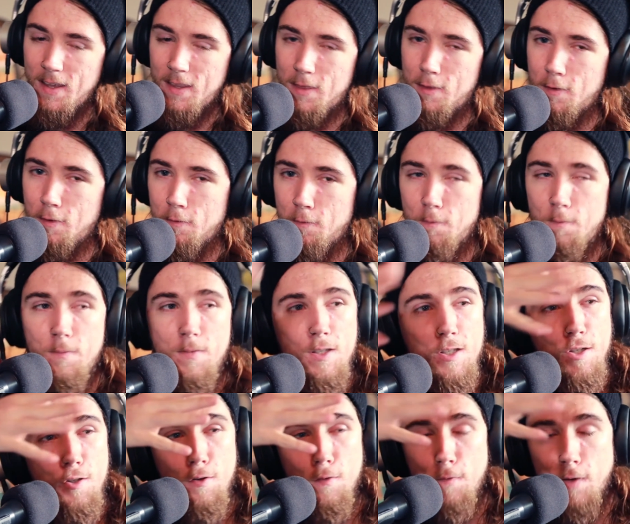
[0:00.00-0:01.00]
the
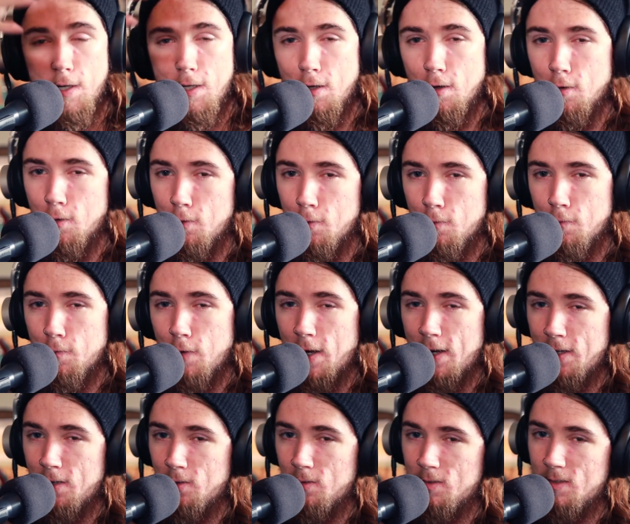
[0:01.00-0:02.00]
2 video
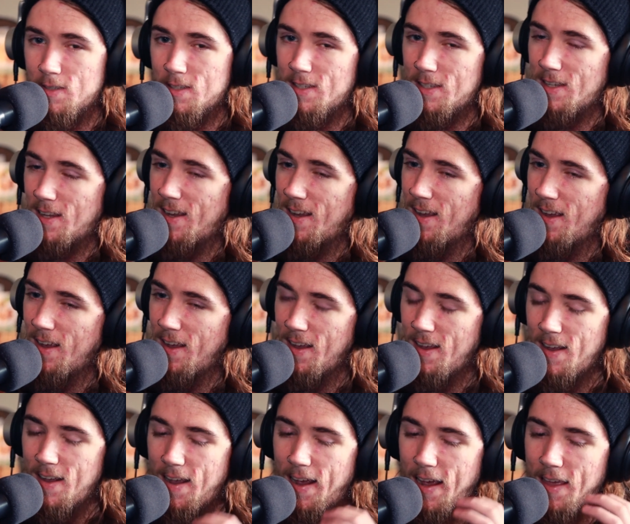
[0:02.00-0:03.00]
files,
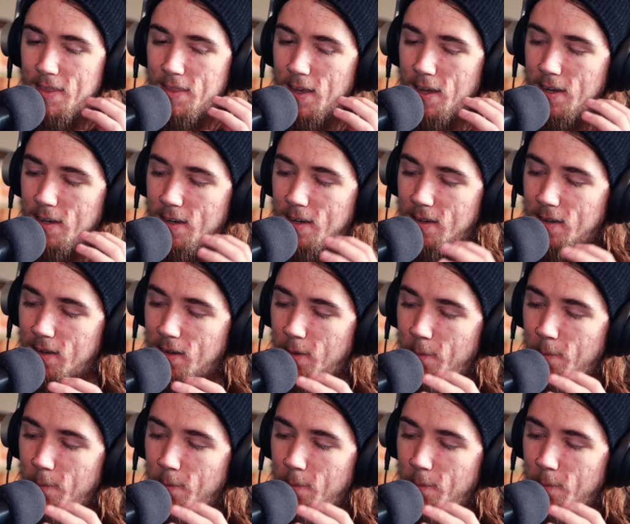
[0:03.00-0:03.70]
and then